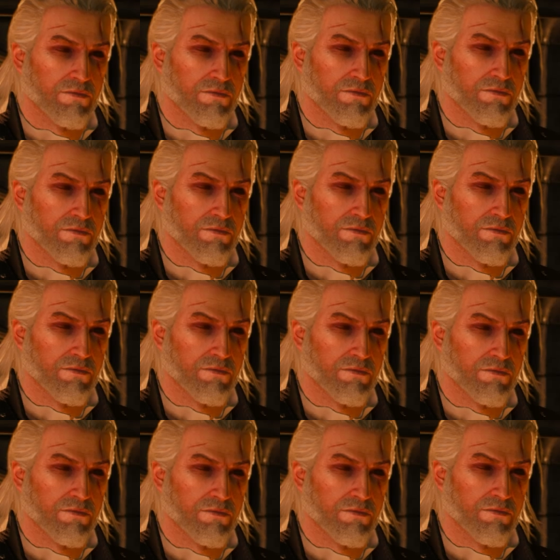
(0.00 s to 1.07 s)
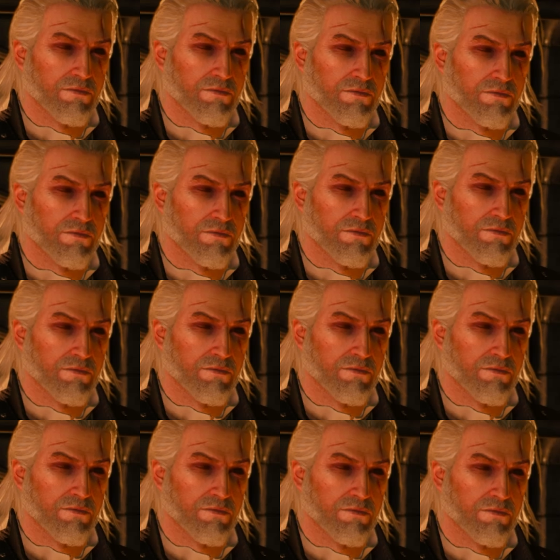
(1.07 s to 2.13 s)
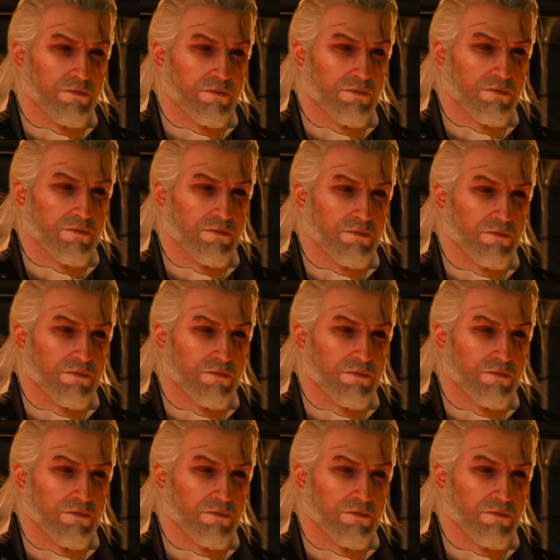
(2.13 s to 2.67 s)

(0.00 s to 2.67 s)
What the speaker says: No one is speaking in this clip.